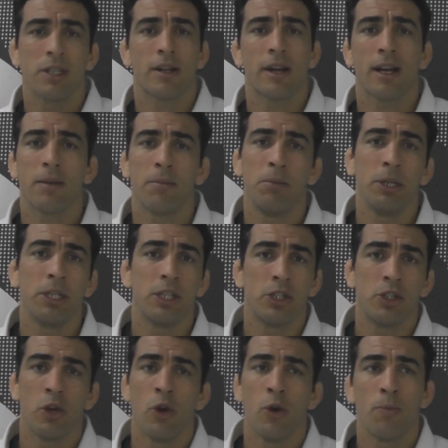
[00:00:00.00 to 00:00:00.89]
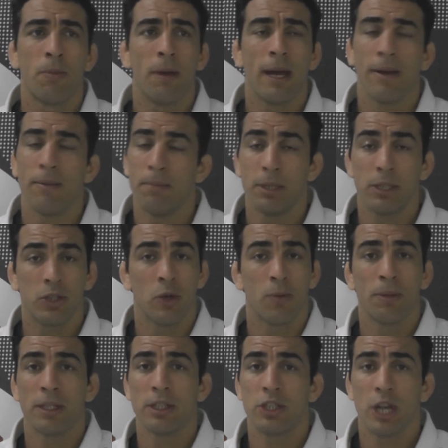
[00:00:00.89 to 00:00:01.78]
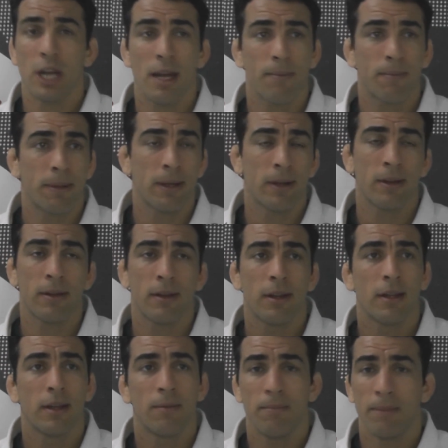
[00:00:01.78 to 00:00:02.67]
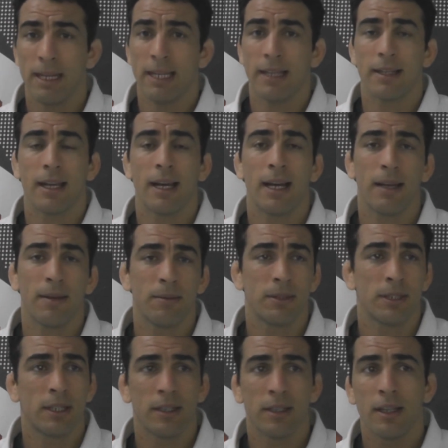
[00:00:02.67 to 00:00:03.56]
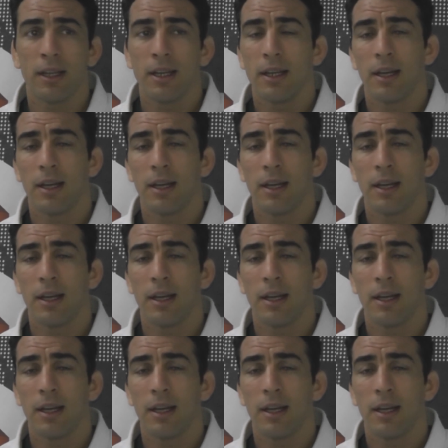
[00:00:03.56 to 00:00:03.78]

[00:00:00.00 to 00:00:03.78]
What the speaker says: he's like British Open champion many times, and